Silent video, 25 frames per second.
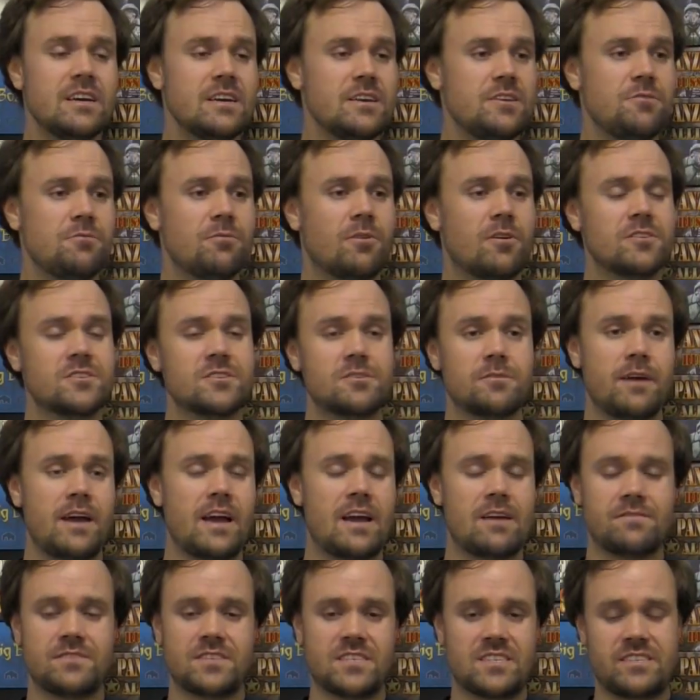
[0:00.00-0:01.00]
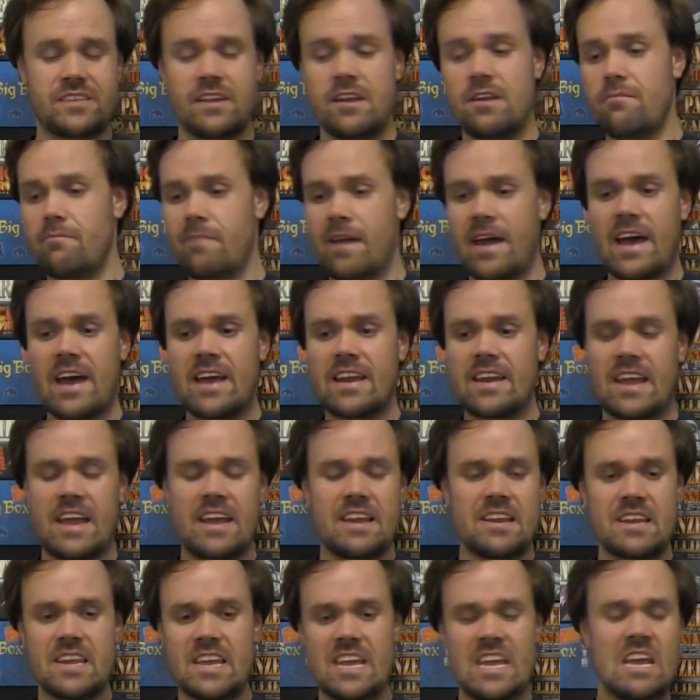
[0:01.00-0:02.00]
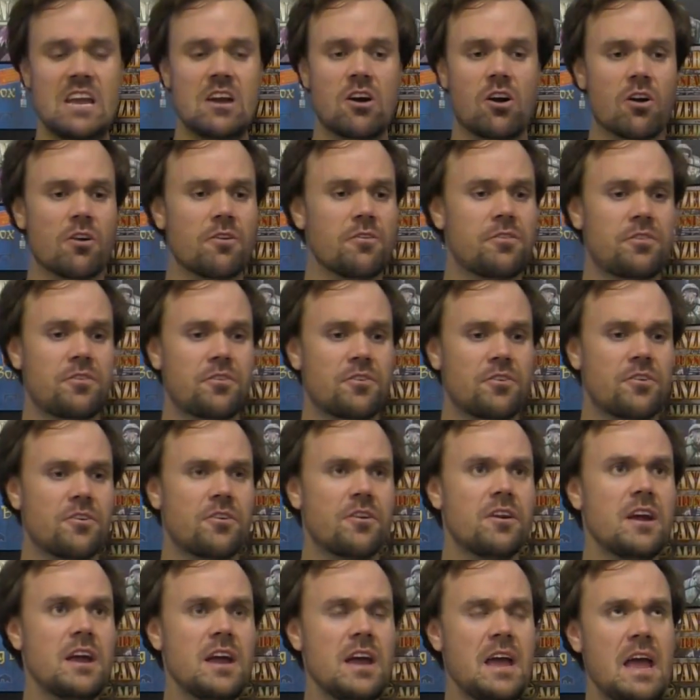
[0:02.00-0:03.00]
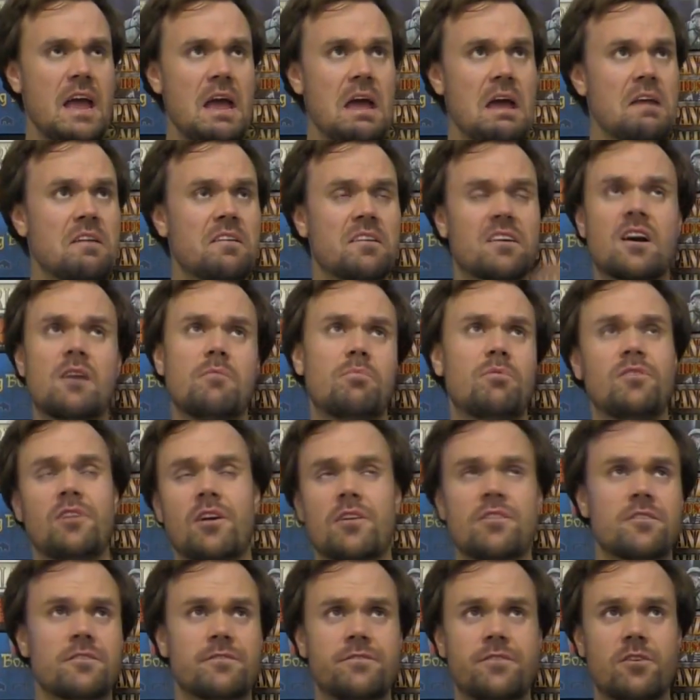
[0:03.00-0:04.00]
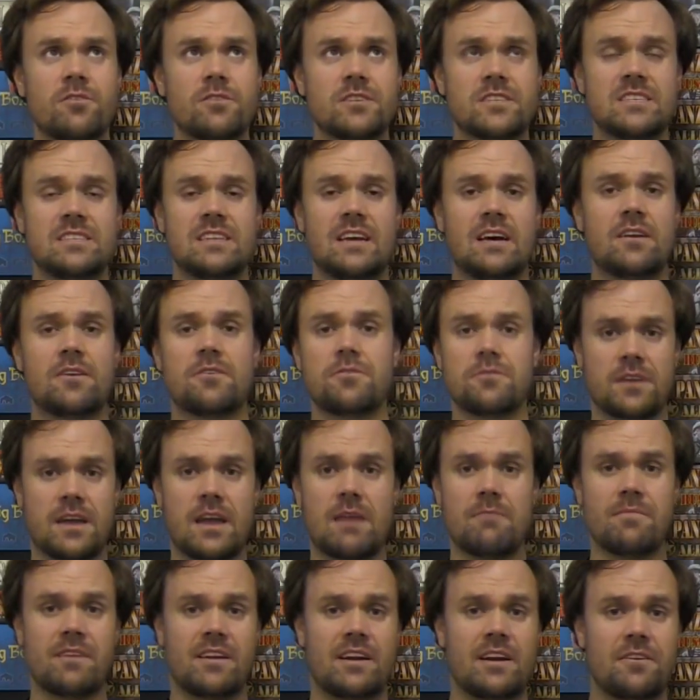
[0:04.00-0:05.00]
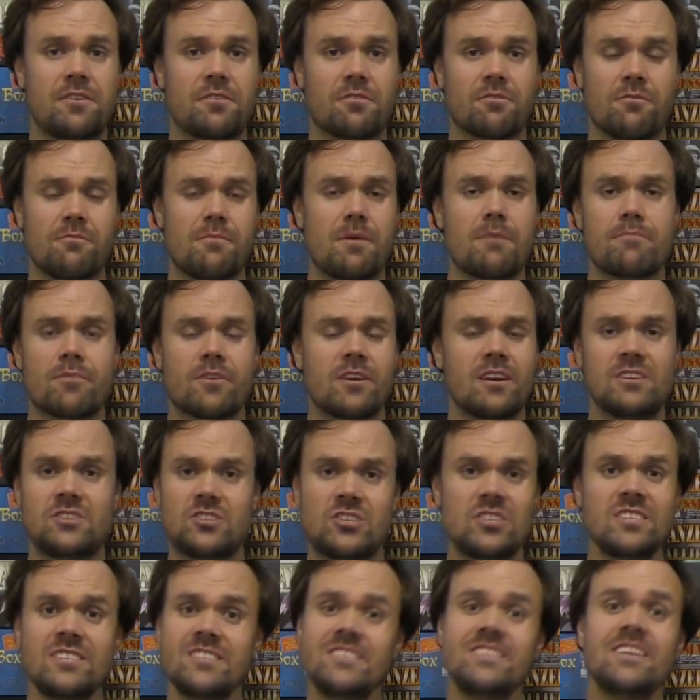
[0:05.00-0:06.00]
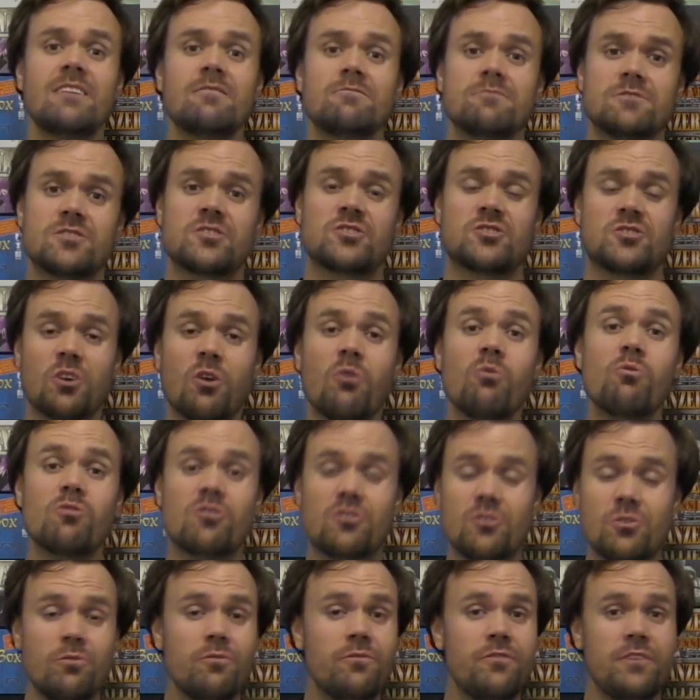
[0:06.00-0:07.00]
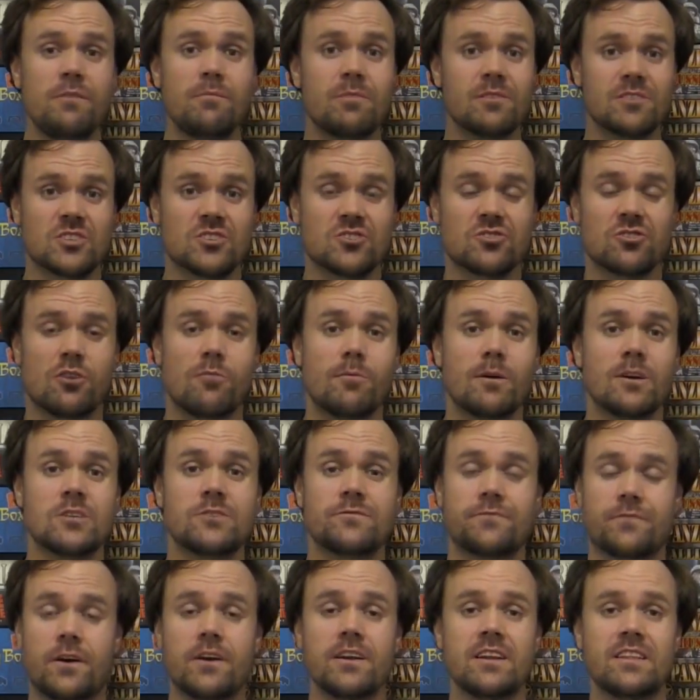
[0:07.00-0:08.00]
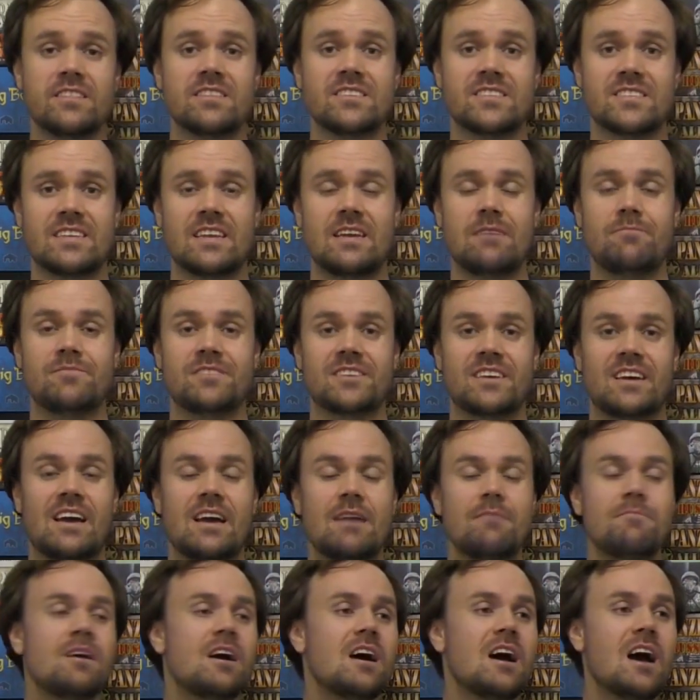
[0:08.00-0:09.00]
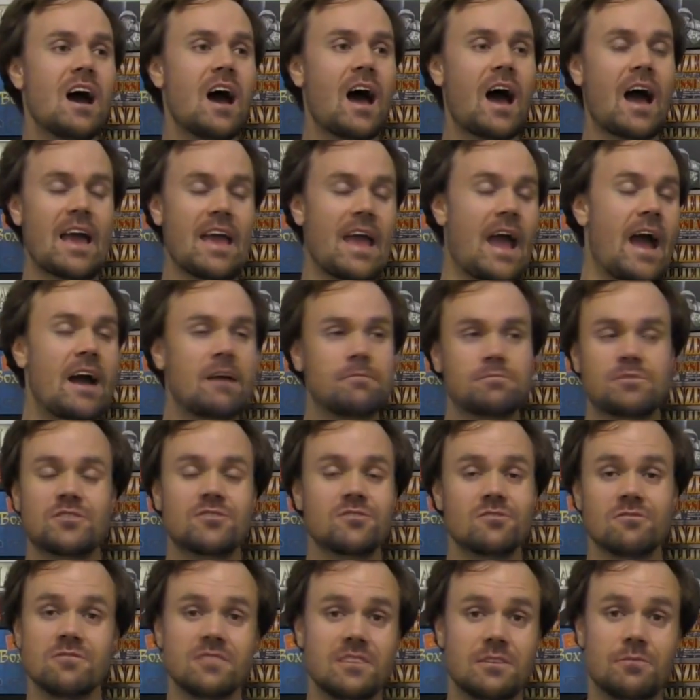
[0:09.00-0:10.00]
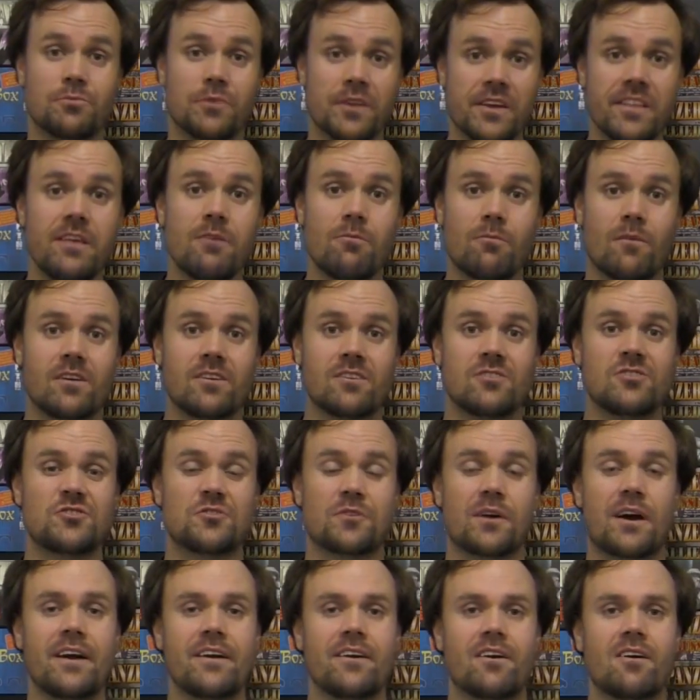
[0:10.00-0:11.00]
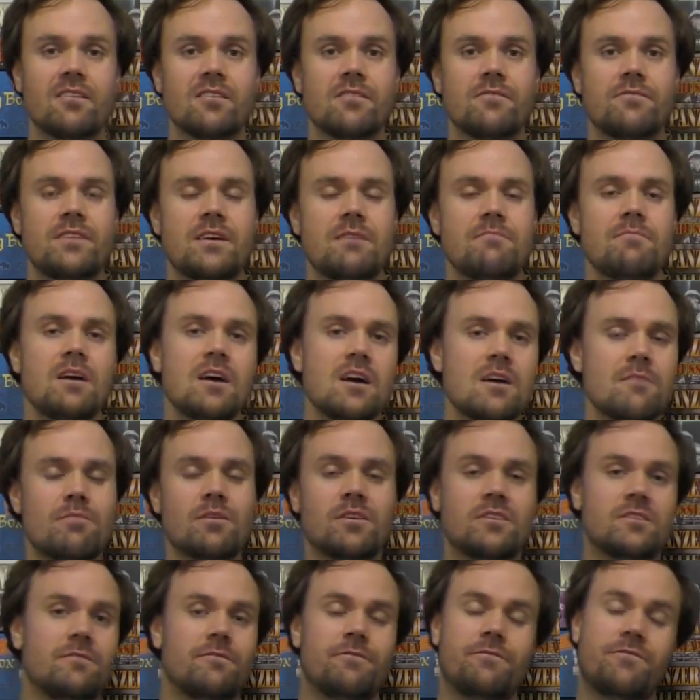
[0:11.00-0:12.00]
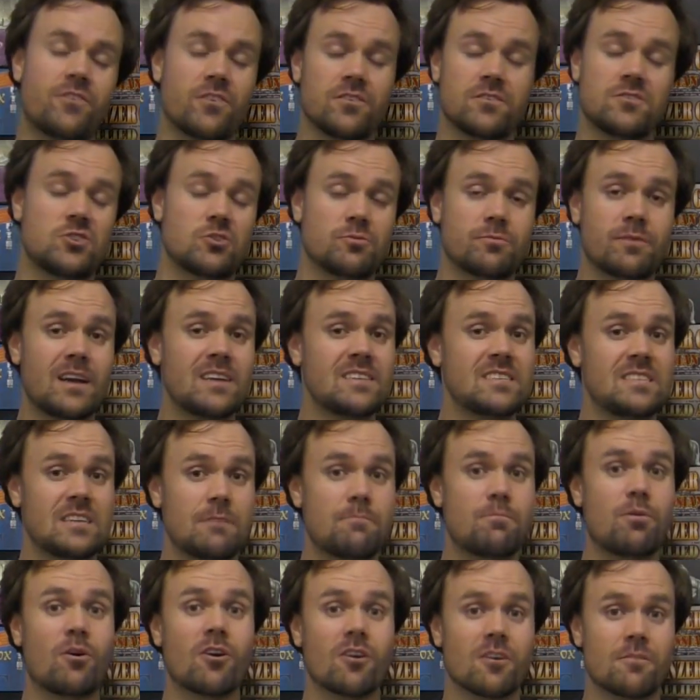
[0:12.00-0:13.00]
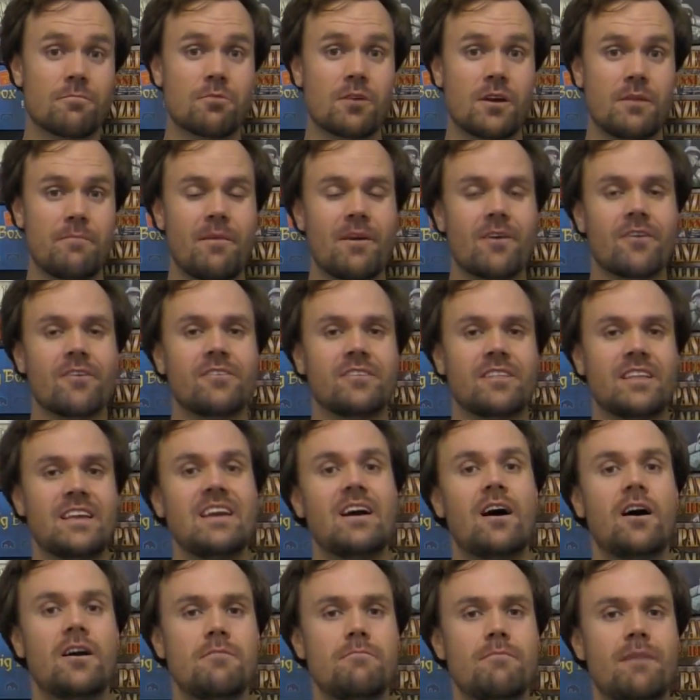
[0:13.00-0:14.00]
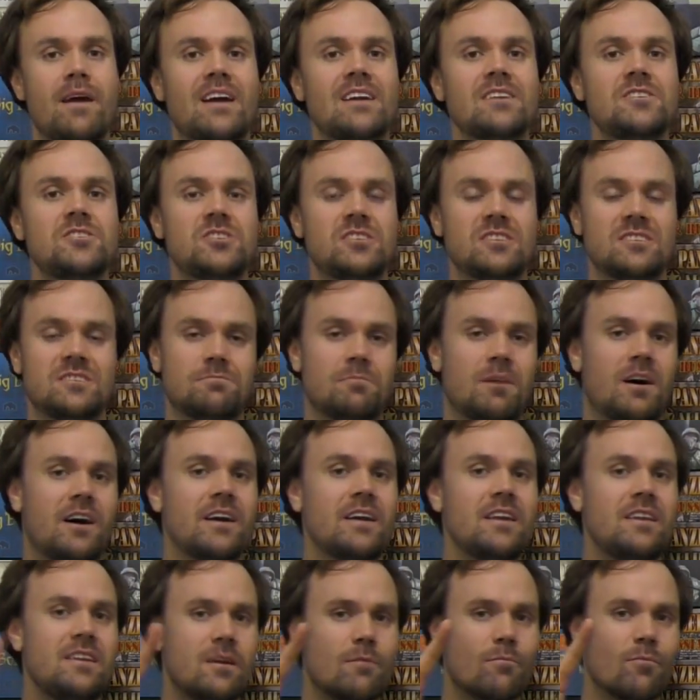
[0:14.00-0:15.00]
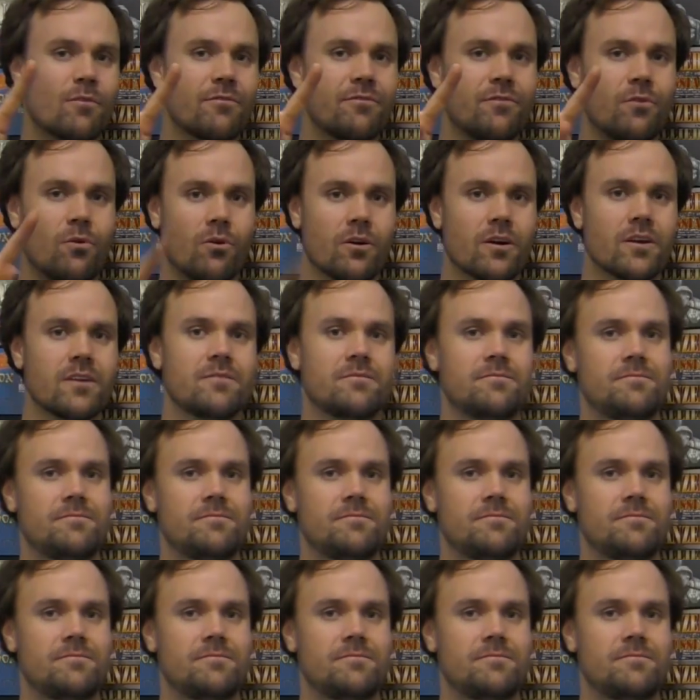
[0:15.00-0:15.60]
You also have Sinbad and King Arthur and a couple other folks in that other game that I don't remember. It just sounds so goofy, but so much fun at the same time. I absolutely really want to try all of them, but for Jurassic Park primarily, Unmatched is my number four.